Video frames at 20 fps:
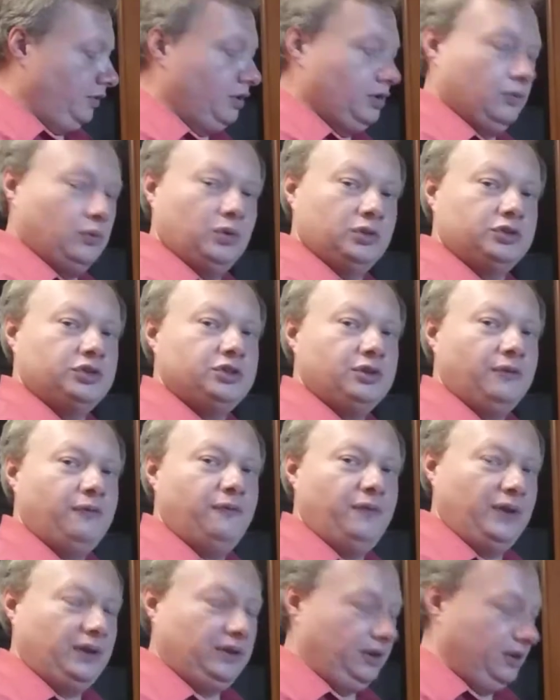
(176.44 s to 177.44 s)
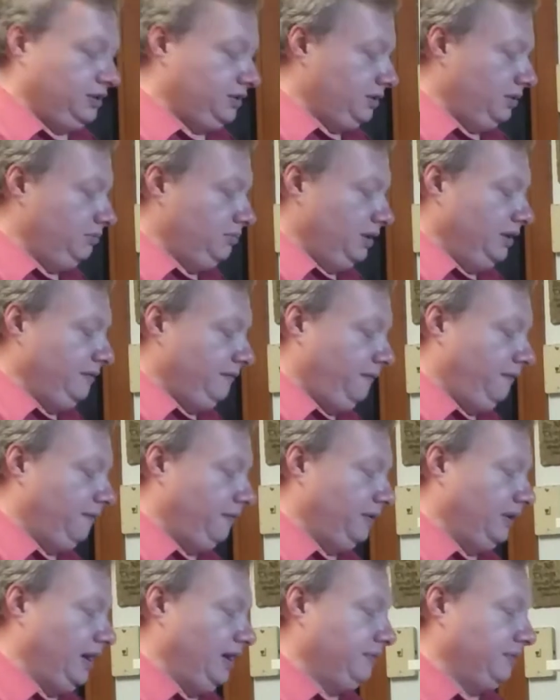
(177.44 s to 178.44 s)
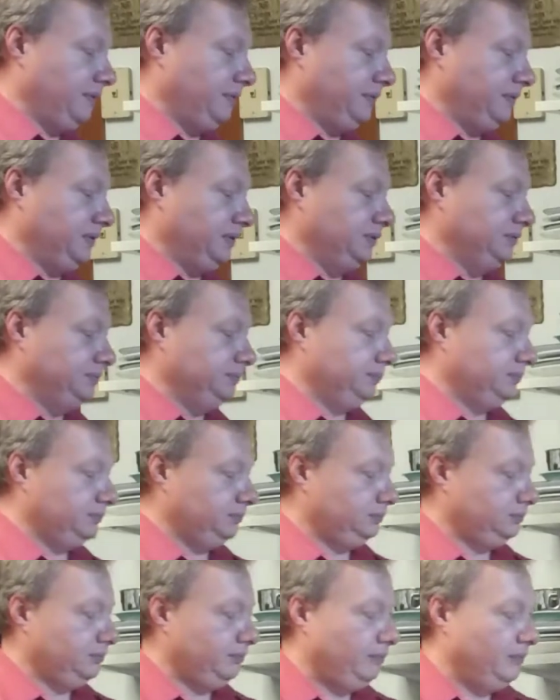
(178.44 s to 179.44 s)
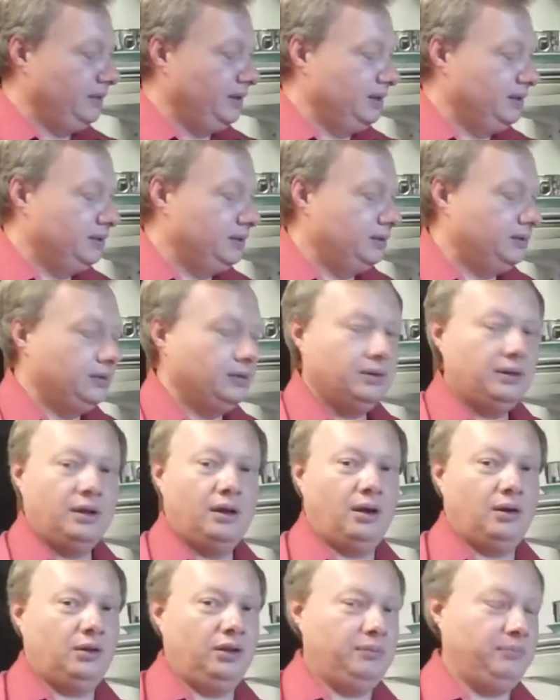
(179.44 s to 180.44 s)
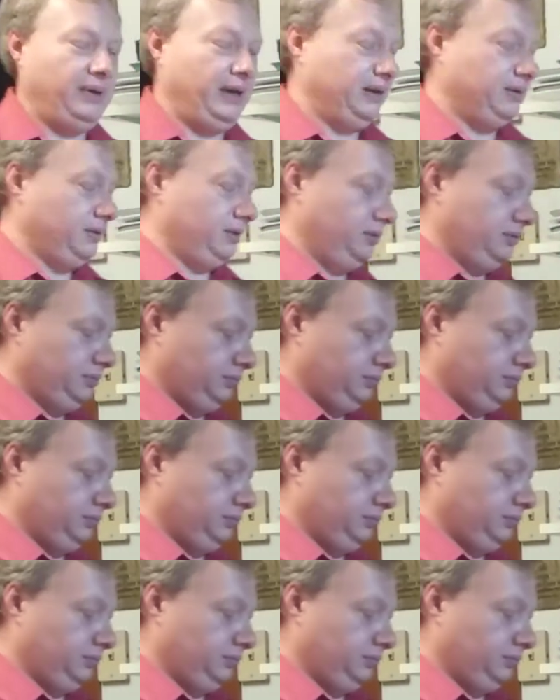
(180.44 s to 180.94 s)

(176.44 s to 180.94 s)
you want your filling to be flavorful. Garlic powder,